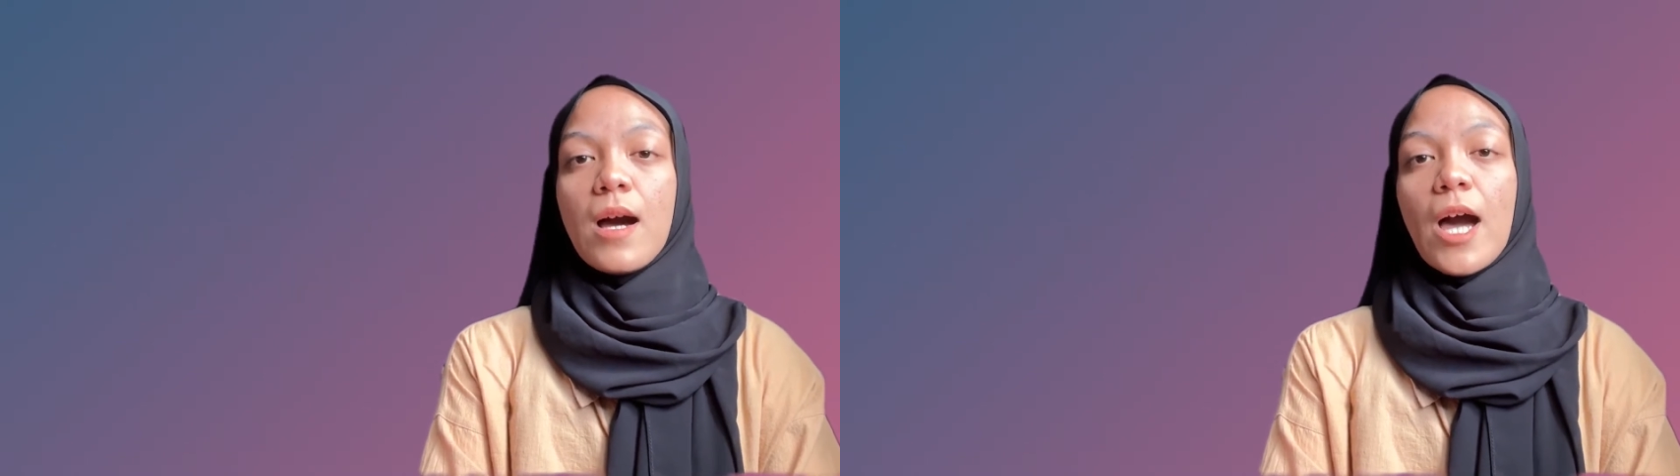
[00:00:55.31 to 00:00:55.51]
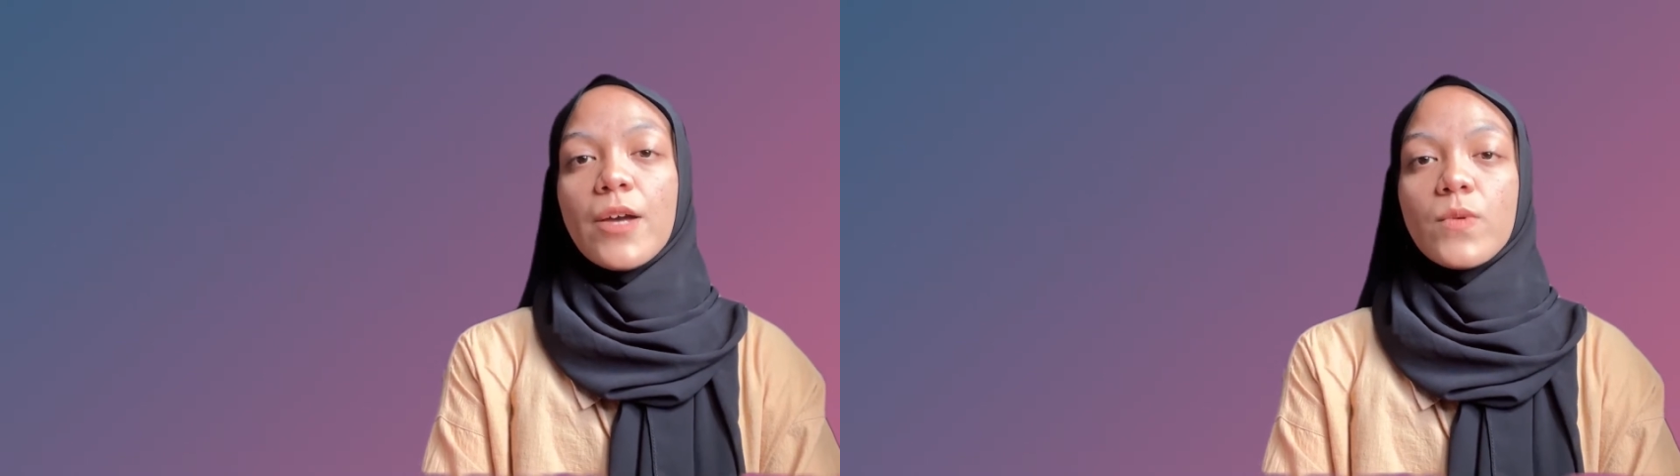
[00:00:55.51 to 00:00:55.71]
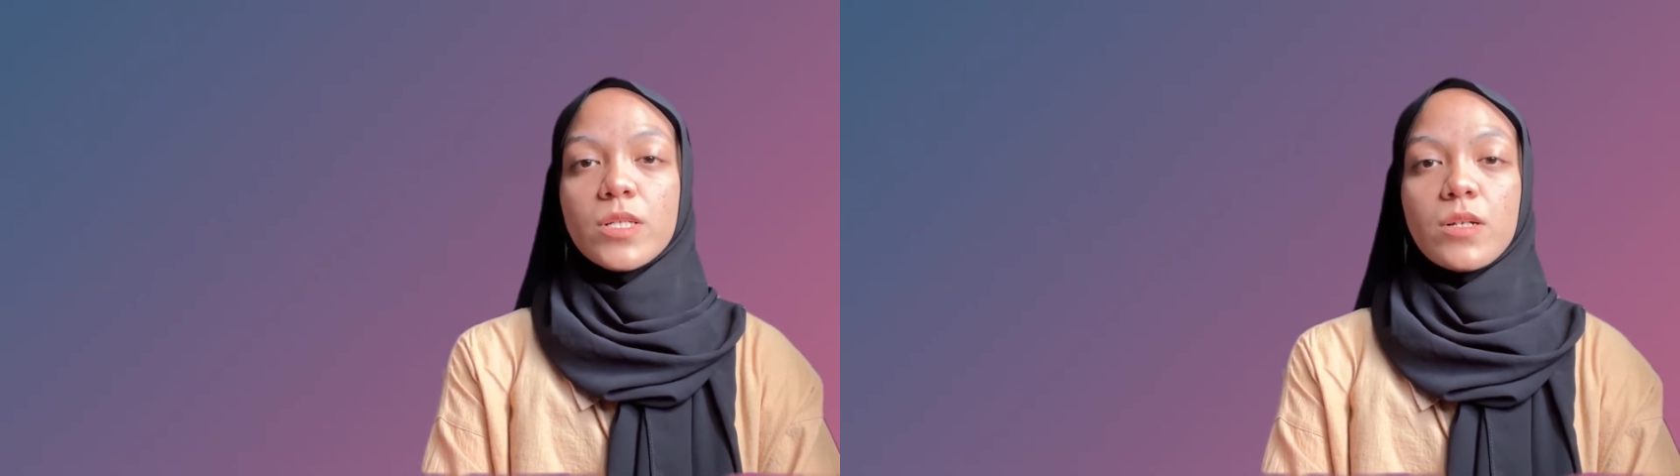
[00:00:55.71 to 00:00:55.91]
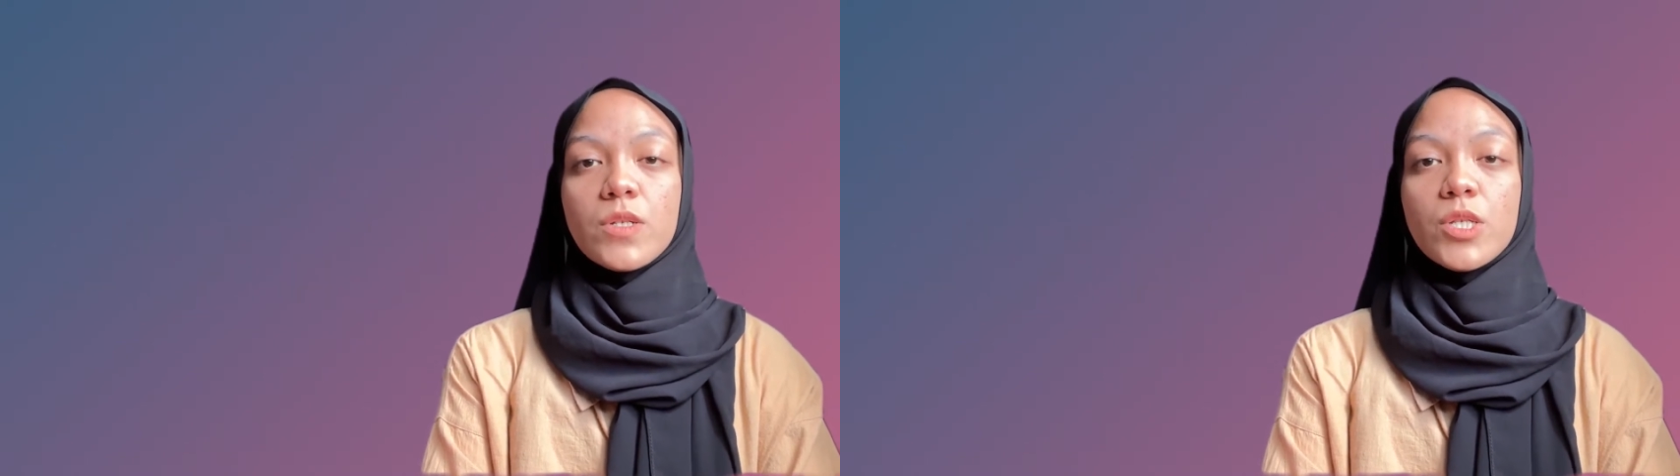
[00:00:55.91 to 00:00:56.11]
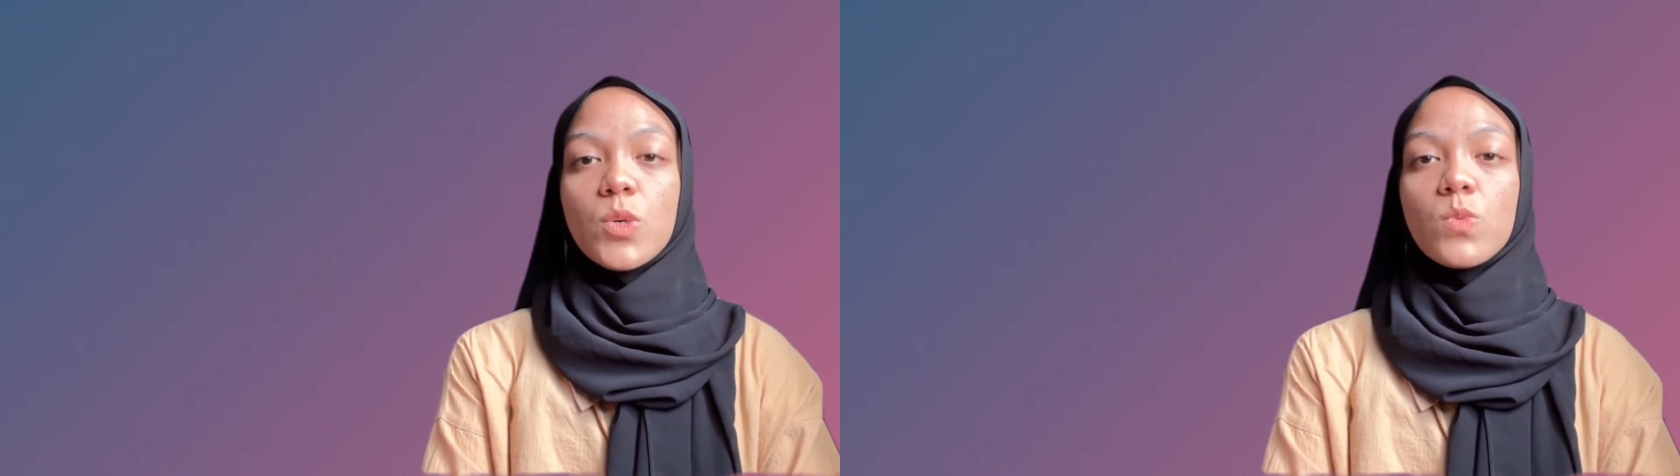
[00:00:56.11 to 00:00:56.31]
I was
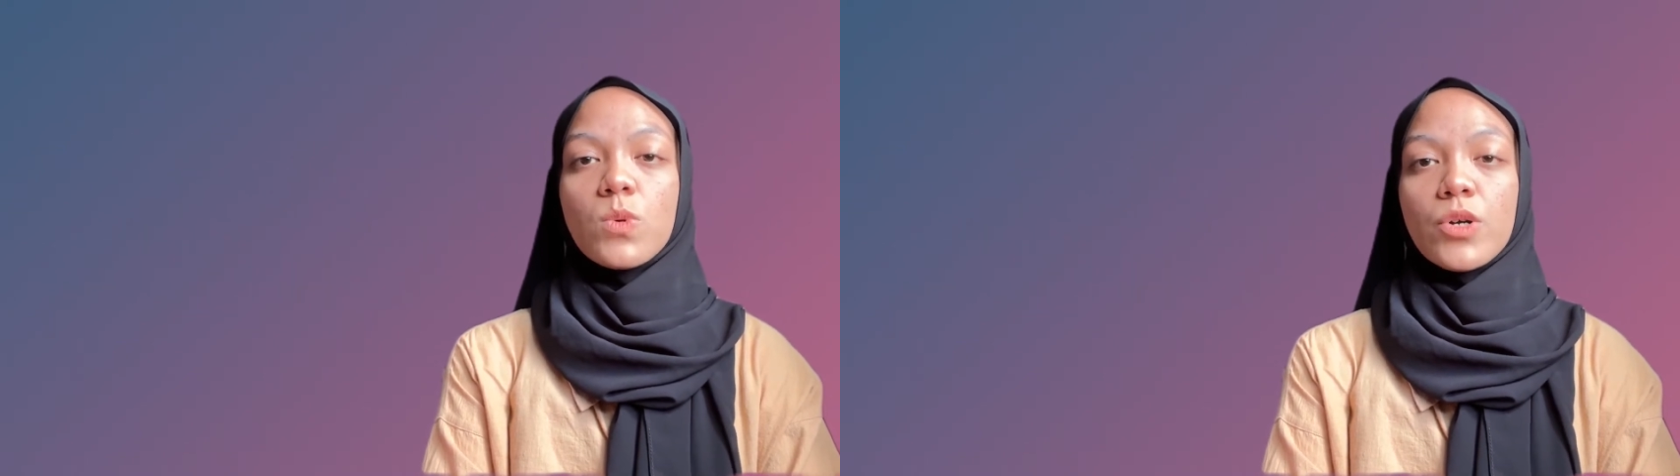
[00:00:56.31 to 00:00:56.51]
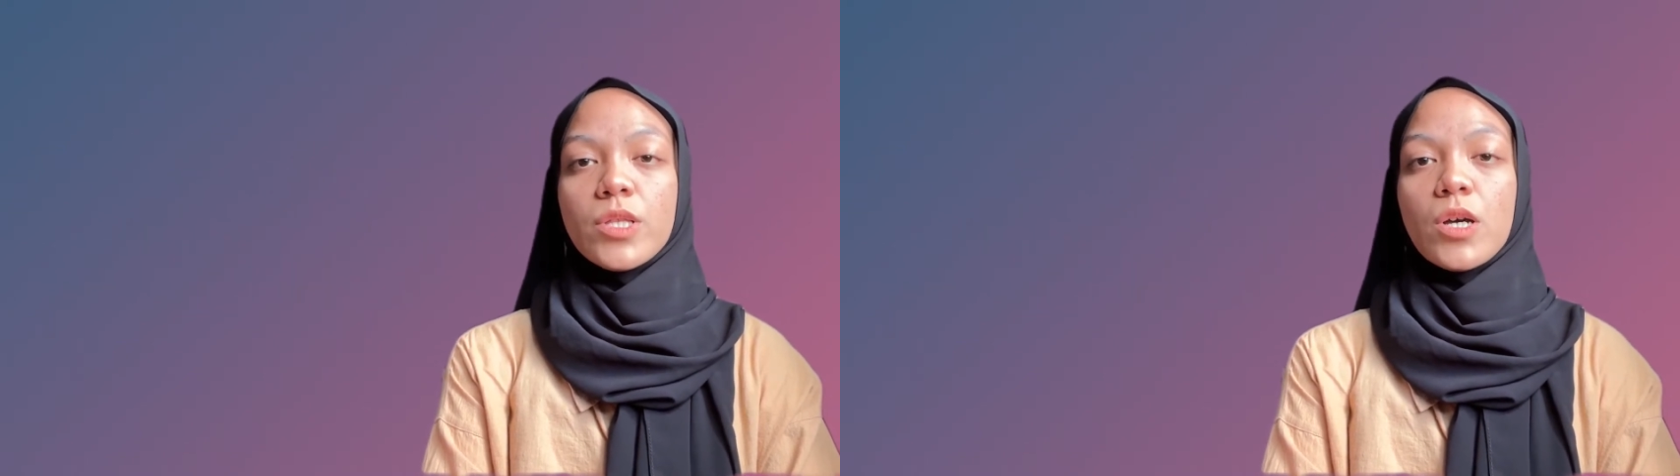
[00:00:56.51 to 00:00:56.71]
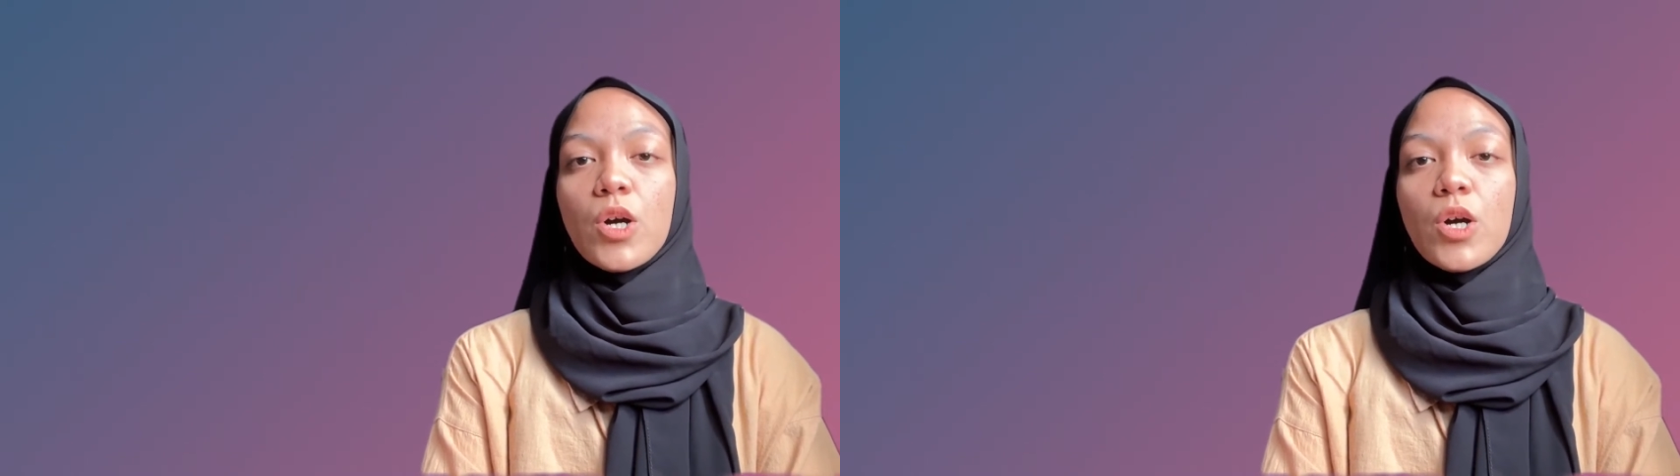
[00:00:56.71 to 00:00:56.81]
also won